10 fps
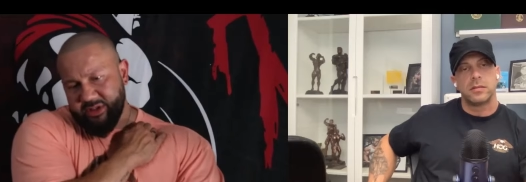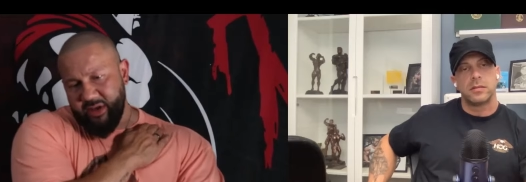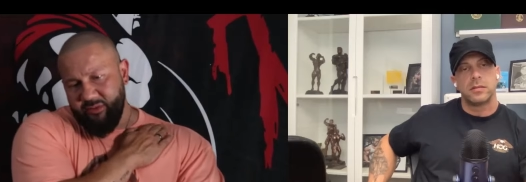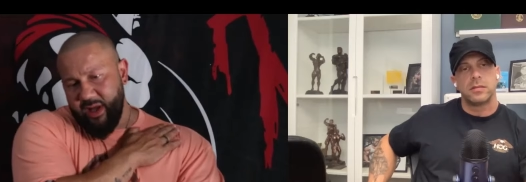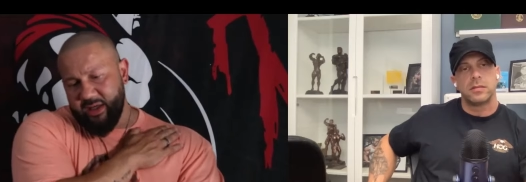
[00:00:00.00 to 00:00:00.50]
Speaker 1: just
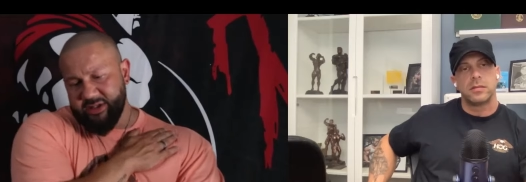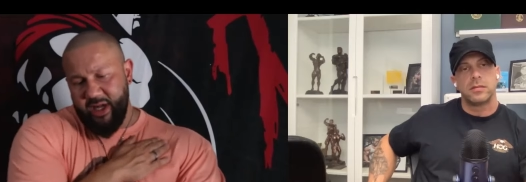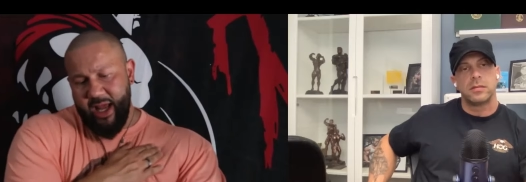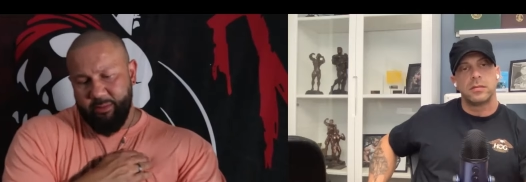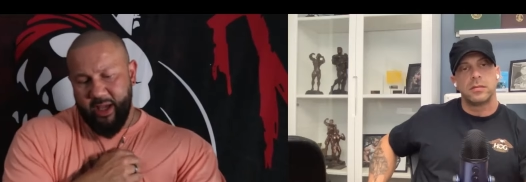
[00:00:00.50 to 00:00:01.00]
give a lot of
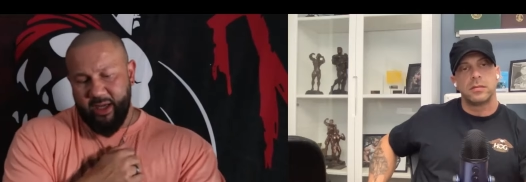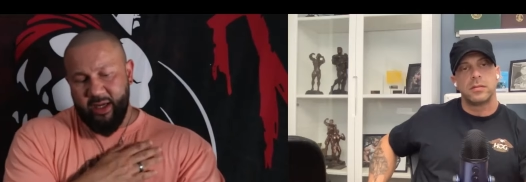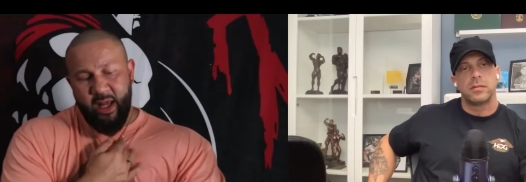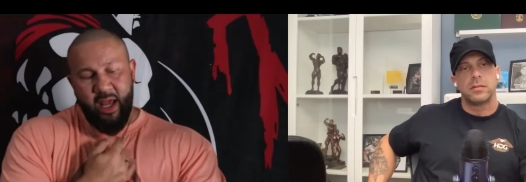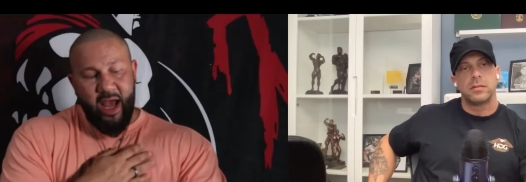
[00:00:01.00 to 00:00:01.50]
slack, man.
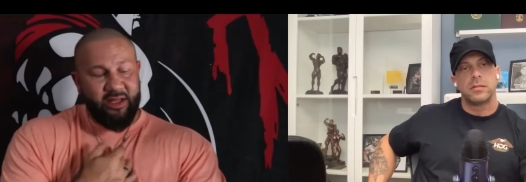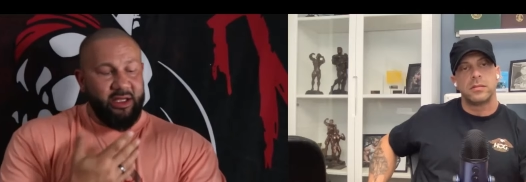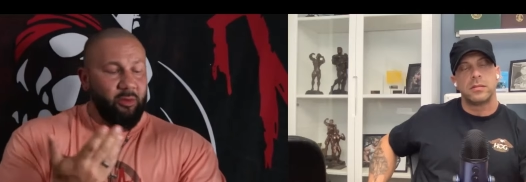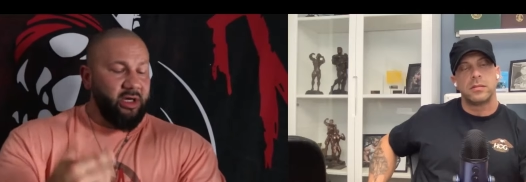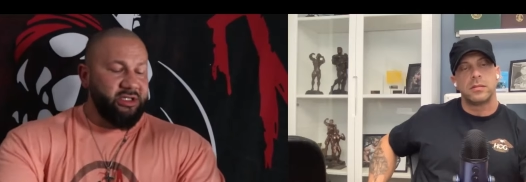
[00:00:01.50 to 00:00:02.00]
And I
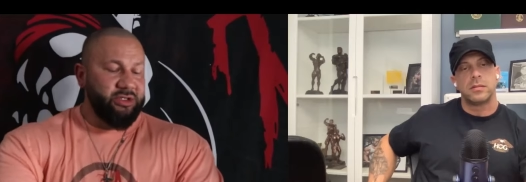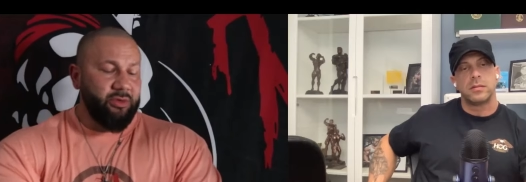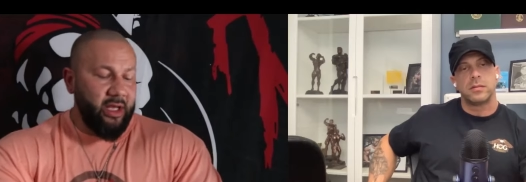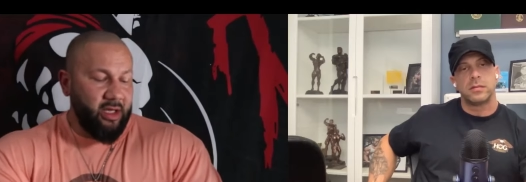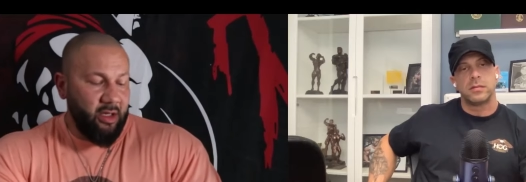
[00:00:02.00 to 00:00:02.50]
think what it is too,
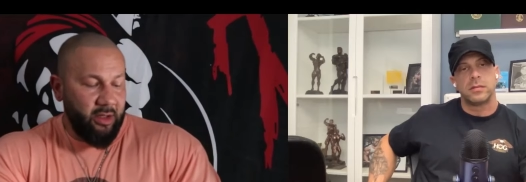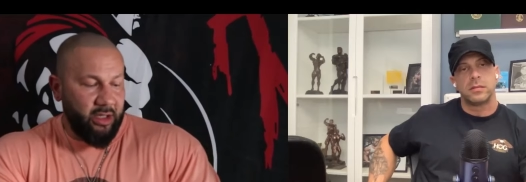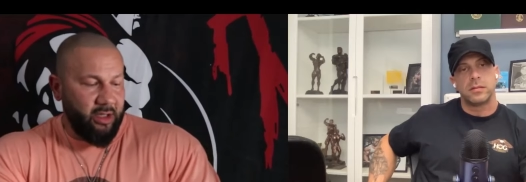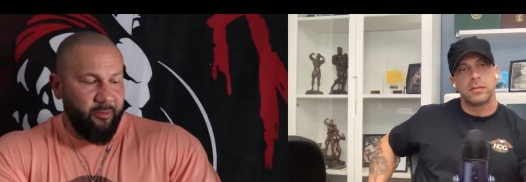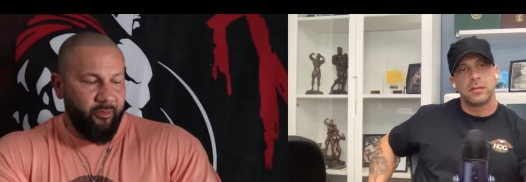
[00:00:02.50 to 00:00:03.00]
like
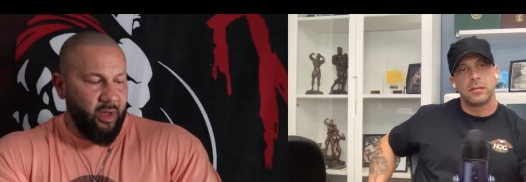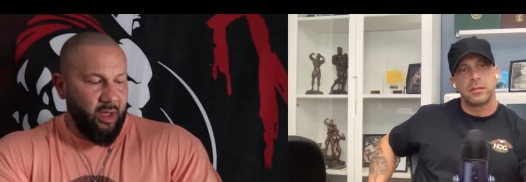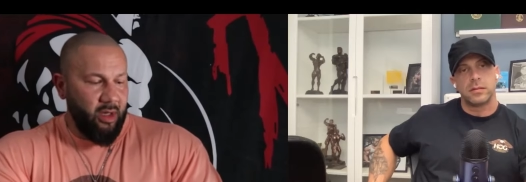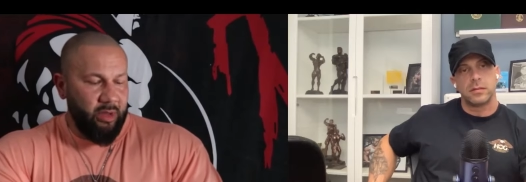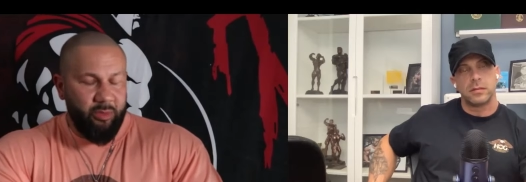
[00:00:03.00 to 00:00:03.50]
look,
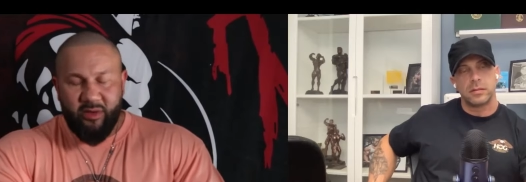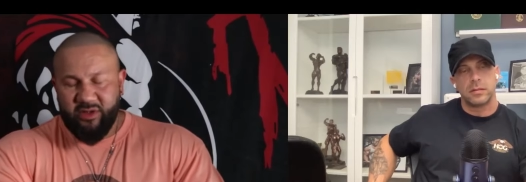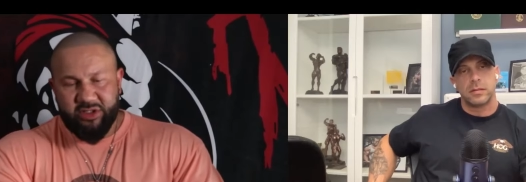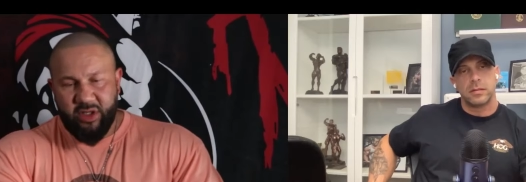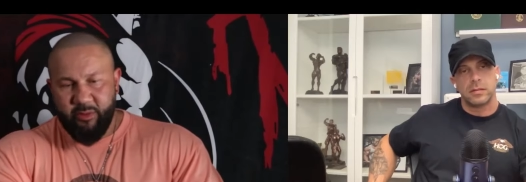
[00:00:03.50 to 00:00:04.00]
people have
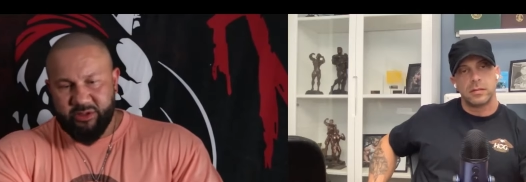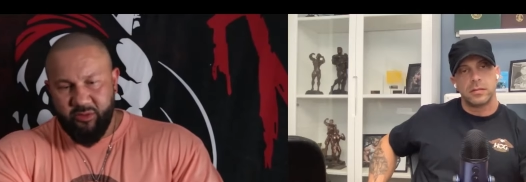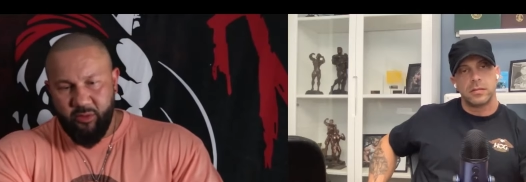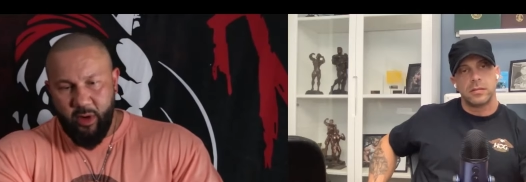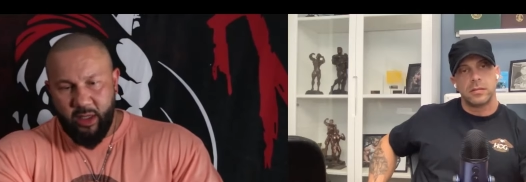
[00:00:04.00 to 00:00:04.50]
disagreements
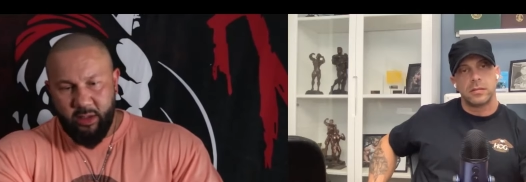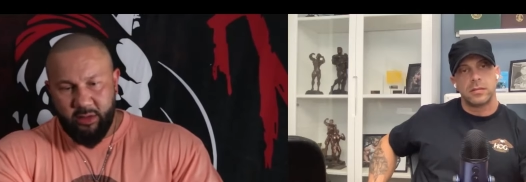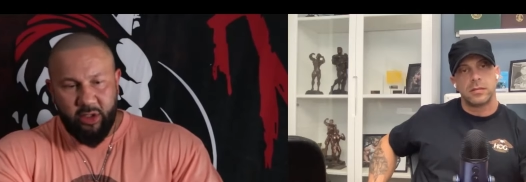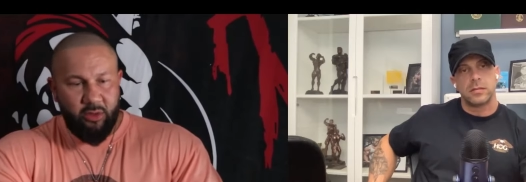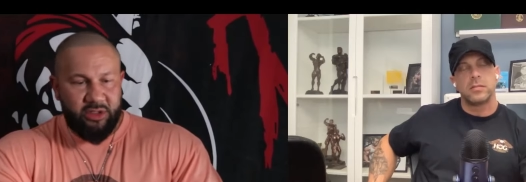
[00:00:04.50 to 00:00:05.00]
with Fouad.
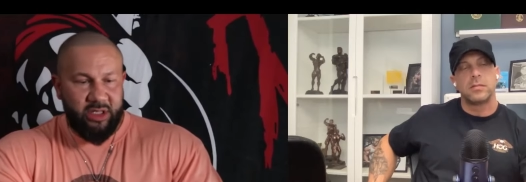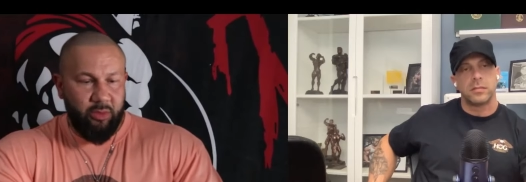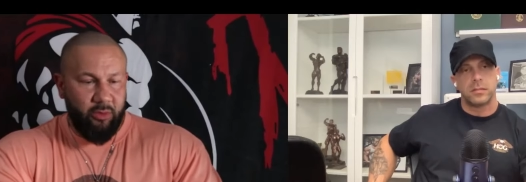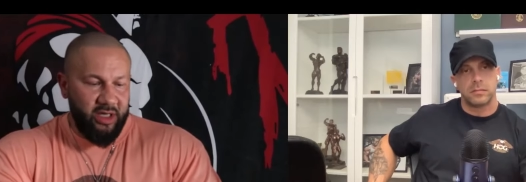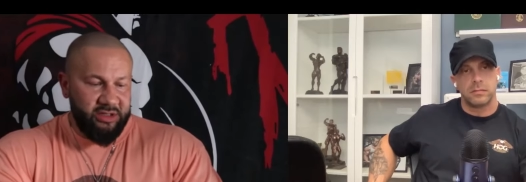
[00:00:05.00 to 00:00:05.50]
They go their
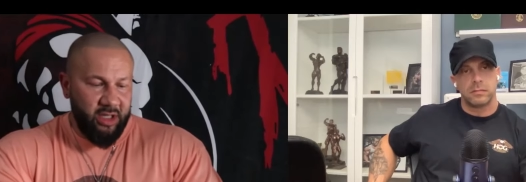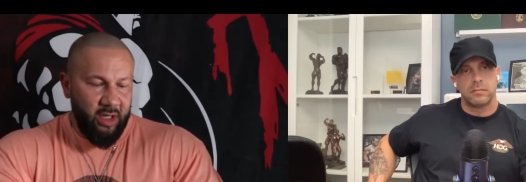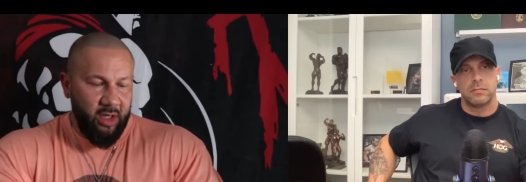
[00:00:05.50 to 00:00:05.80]
separate ways.